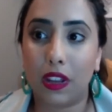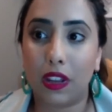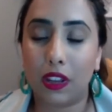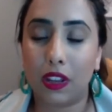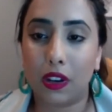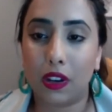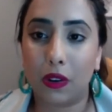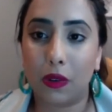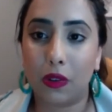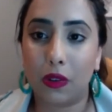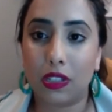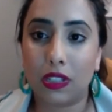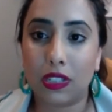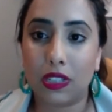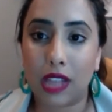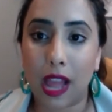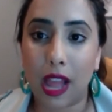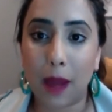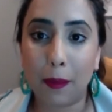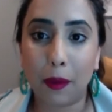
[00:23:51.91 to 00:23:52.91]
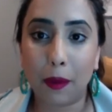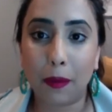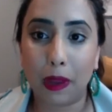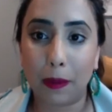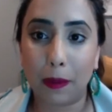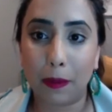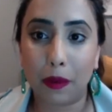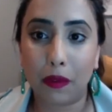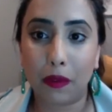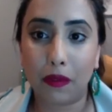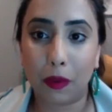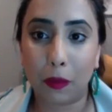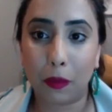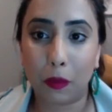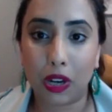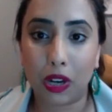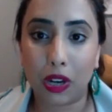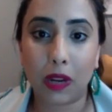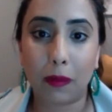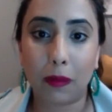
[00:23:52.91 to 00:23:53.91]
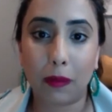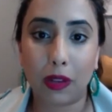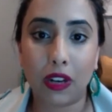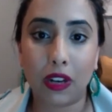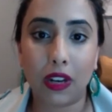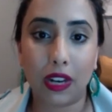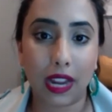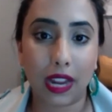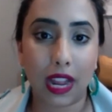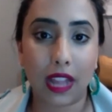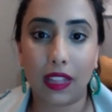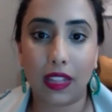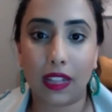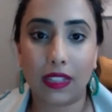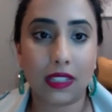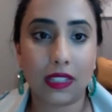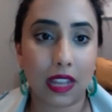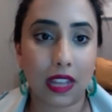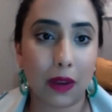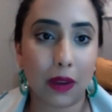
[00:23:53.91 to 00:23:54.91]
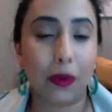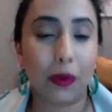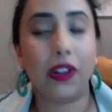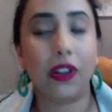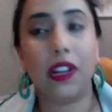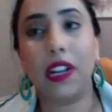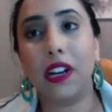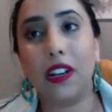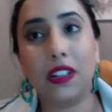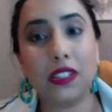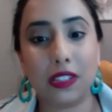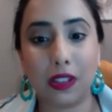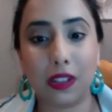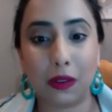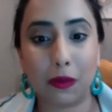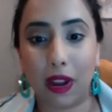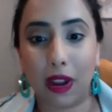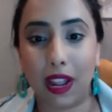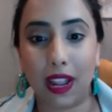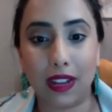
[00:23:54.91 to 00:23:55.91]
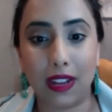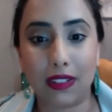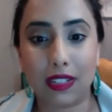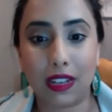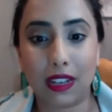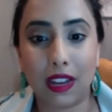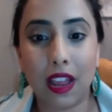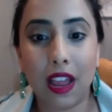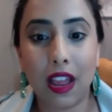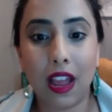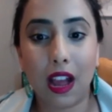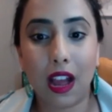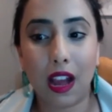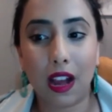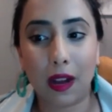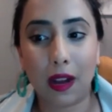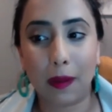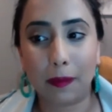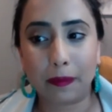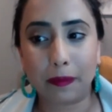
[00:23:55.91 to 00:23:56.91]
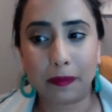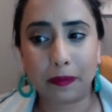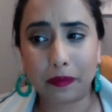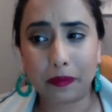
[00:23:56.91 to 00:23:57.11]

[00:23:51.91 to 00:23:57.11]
you know, sample people from one community and then say, well, here's the rate, um,